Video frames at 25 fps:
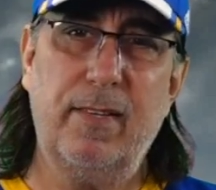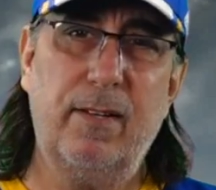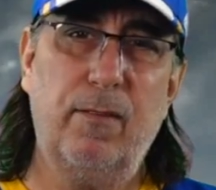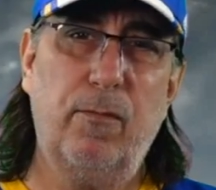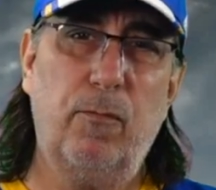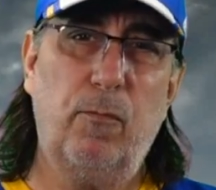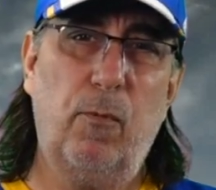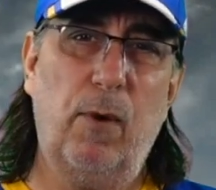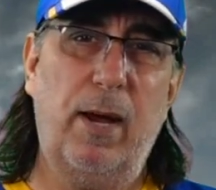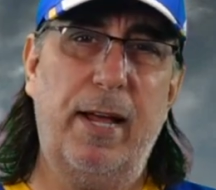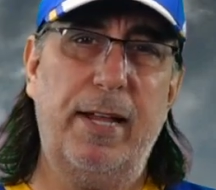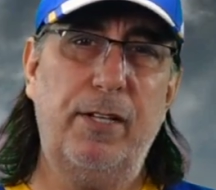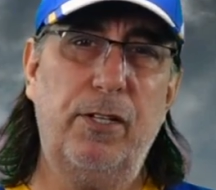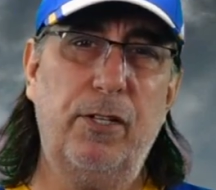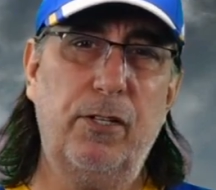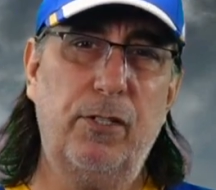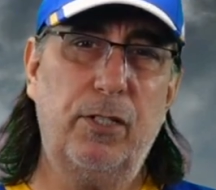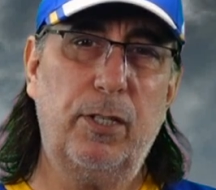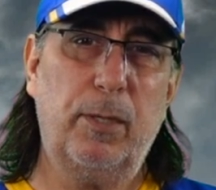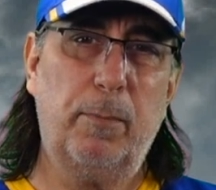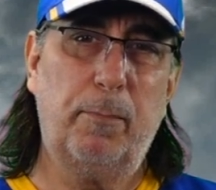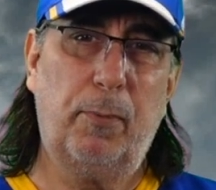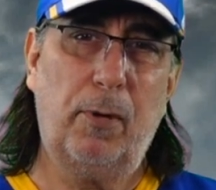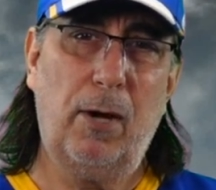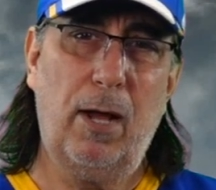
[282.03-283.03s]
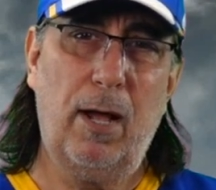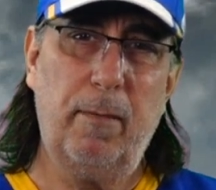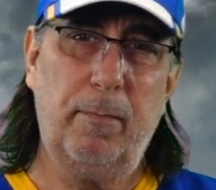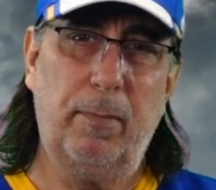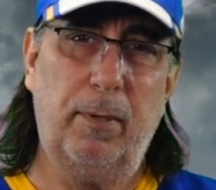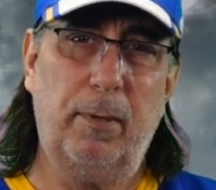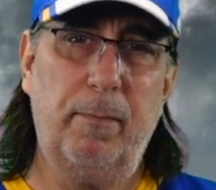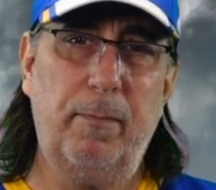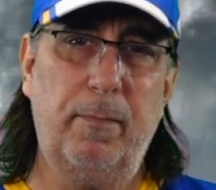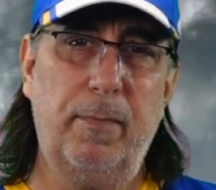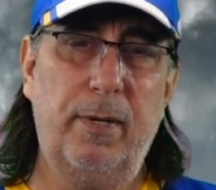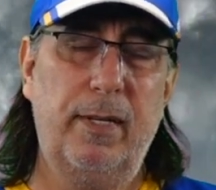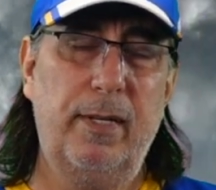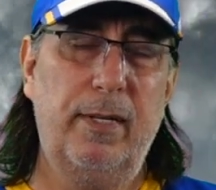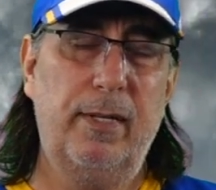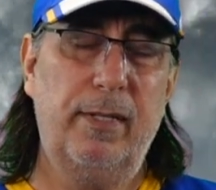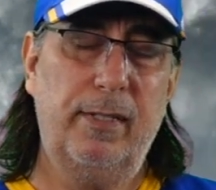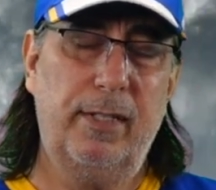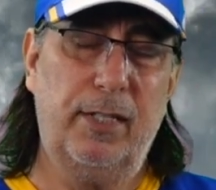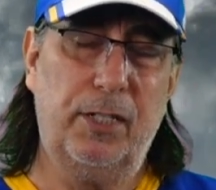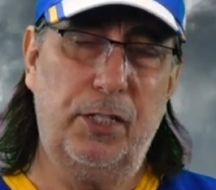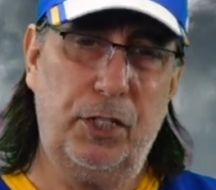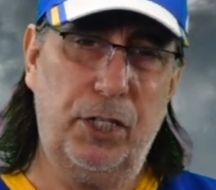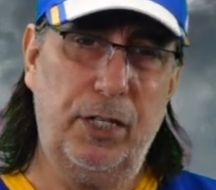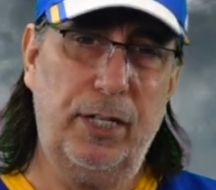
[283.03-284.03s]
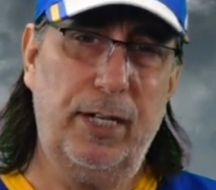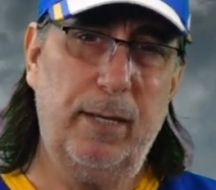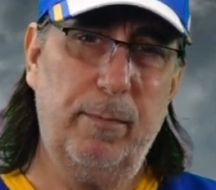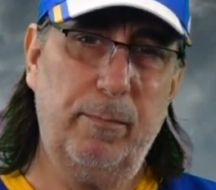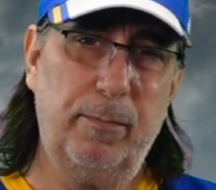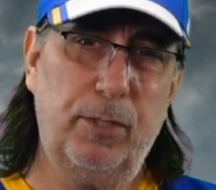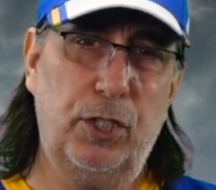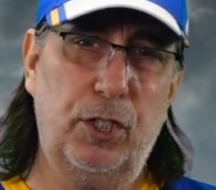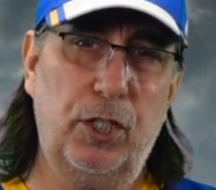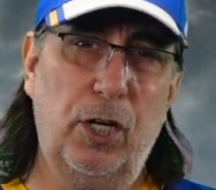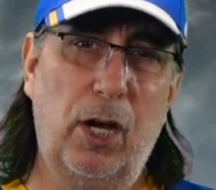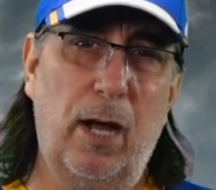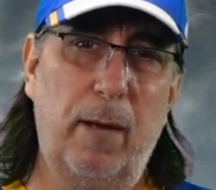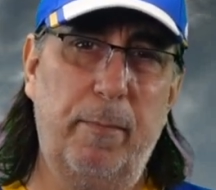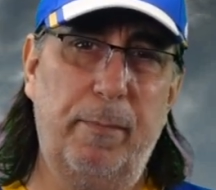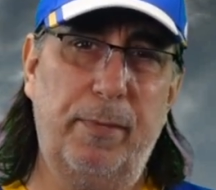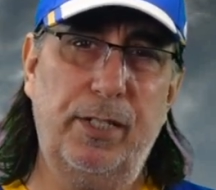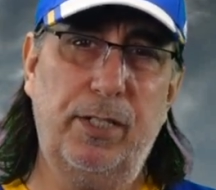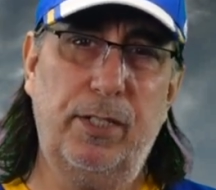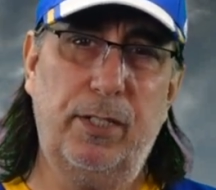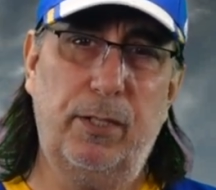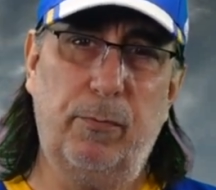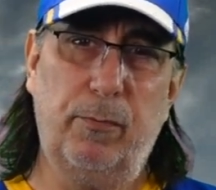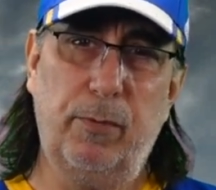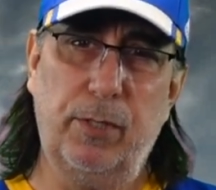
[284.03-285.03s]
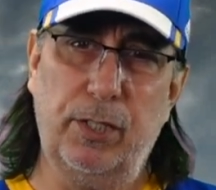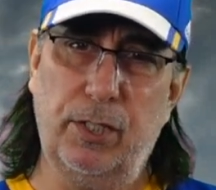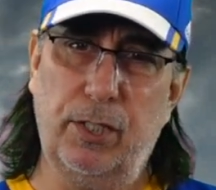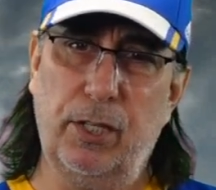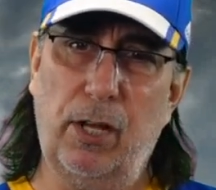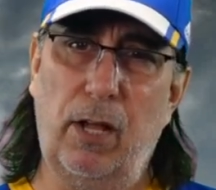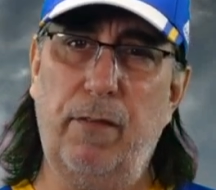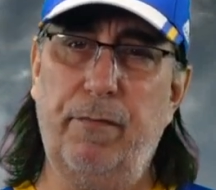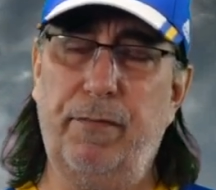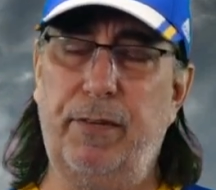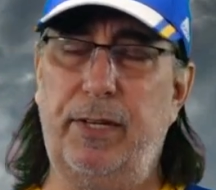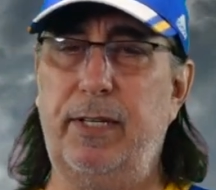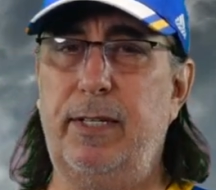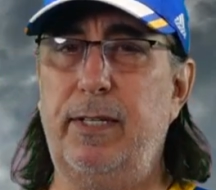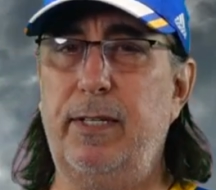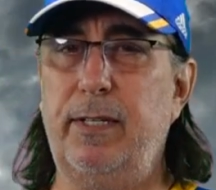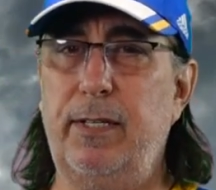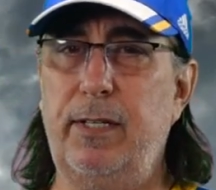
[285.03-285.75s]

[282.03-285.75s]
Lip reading: When there's a problem, the GM's job is to resolve it,